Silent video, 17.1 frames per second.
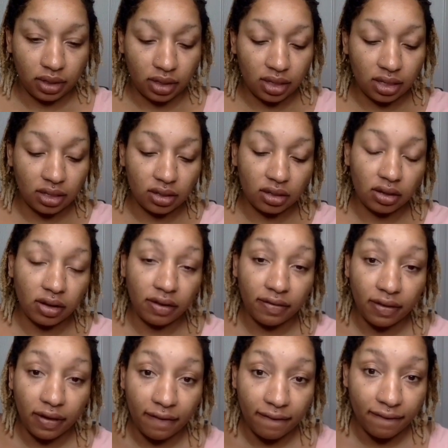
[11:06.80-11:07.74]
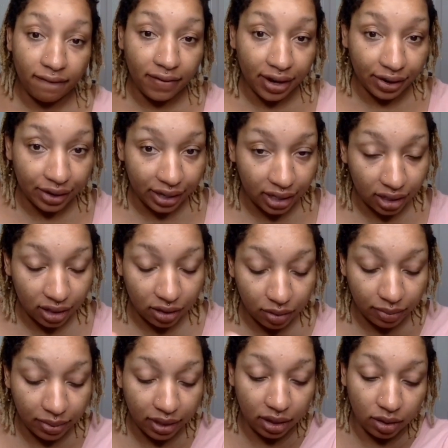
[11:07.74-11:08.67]
This stuff, a very little
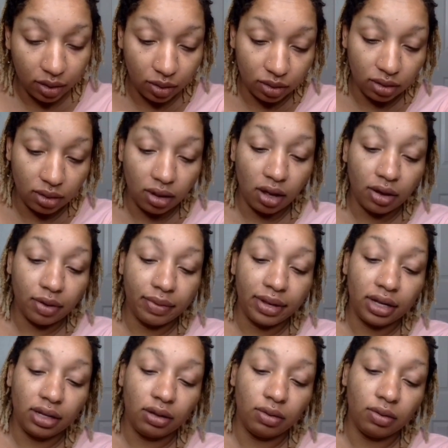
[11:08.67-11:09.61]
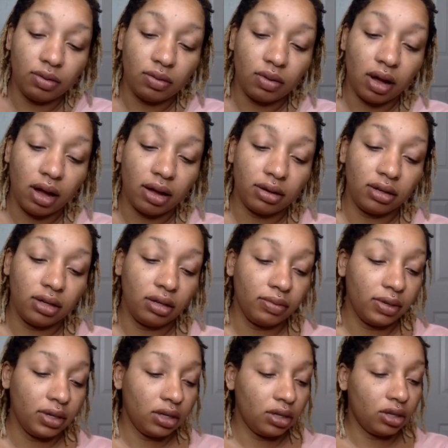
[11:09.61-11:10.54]
bit goes a long way. You do not need
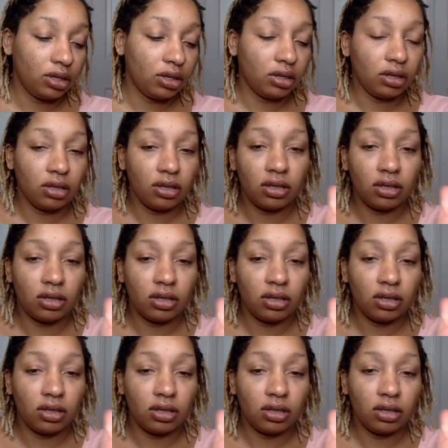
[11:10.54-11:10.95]
much.